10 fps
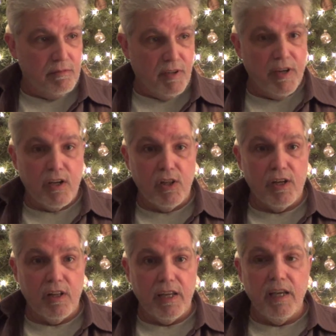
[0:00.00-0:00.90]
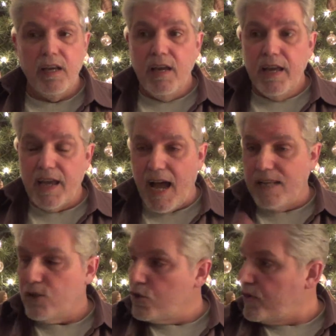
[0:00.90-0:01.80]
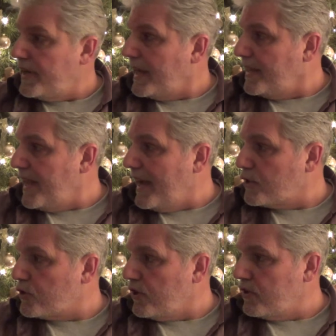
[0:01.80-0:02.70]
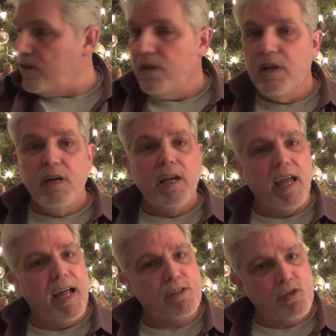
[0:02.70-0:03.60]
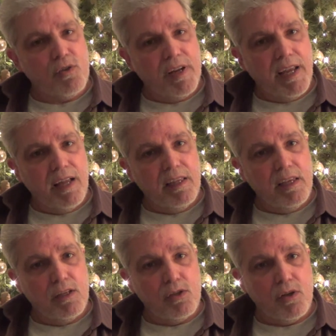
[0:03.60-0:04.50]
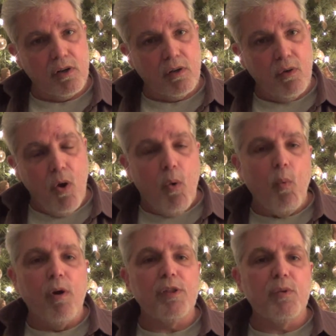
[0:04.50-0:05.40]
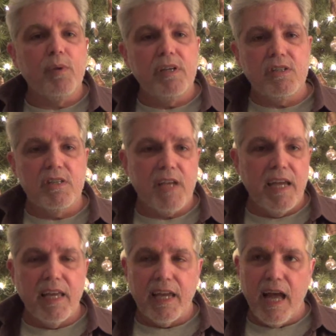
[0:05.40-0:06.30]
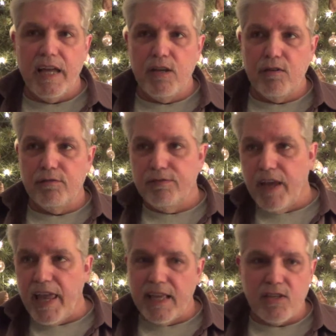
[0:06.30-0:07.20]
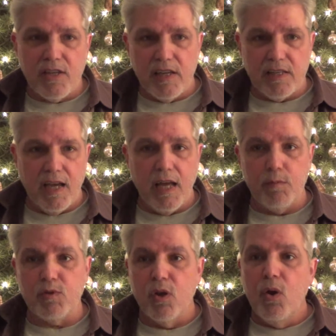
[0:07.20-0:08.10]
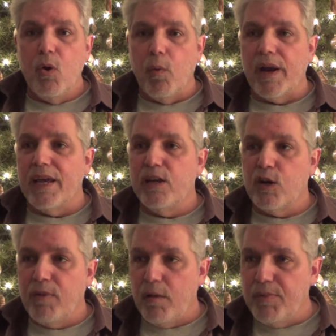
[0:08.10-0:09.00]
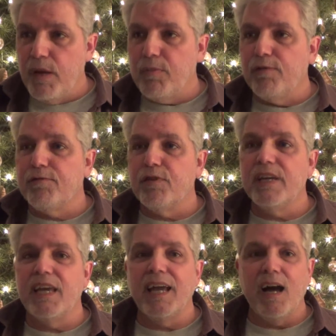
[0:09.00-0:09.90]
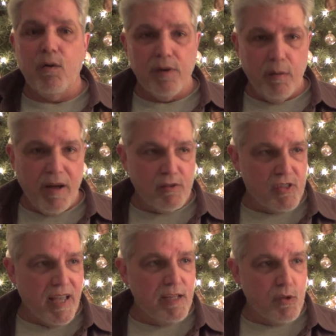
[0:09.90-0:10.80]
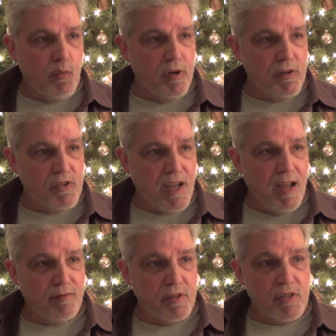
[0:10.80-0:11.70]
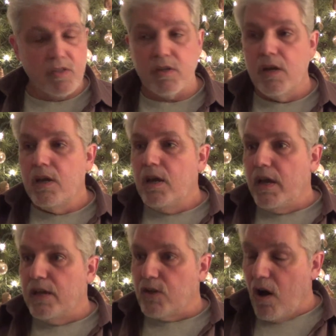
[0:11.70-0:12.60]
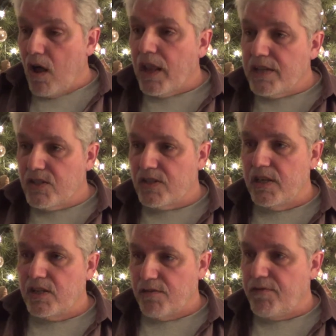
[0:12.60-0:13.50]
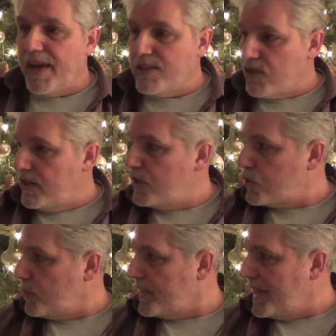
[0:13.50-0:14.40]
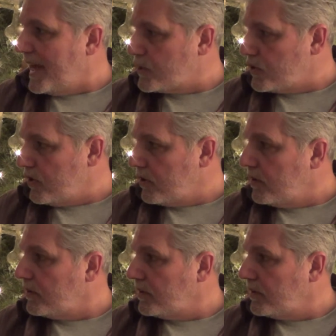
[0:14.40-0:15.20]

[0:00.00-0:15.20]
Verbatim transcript: Very clearly, concentrating on the external, concentrating on the internal. One of the reasons I get kind of antsy at times when I hear about people freaking out about Signs and Wonders conferences is all I see is a fascination with the external.